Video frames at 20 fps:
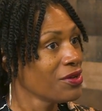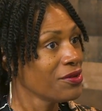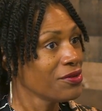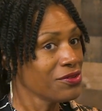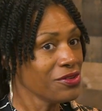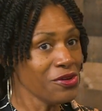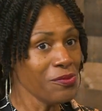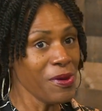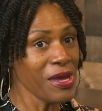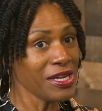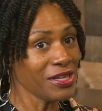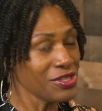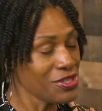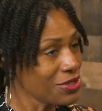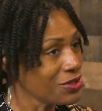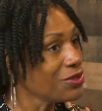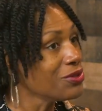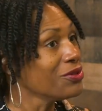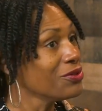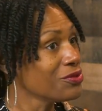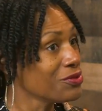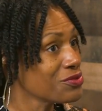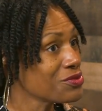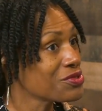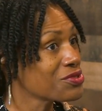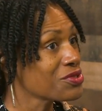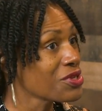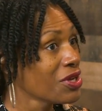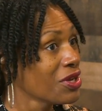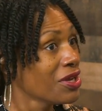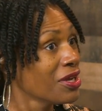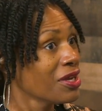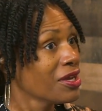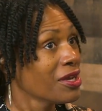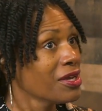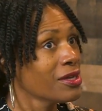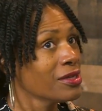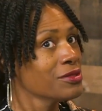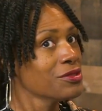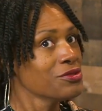You've been used.
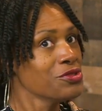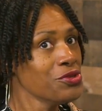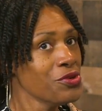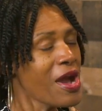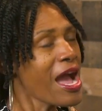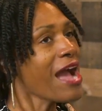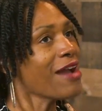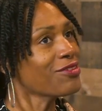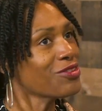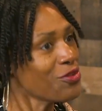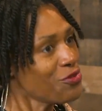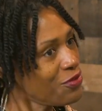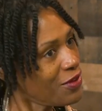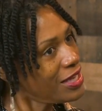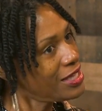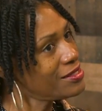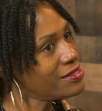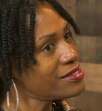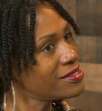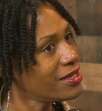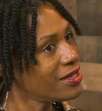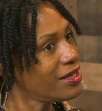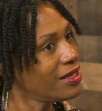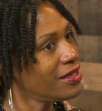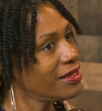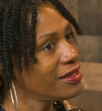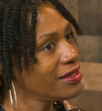You have to face it.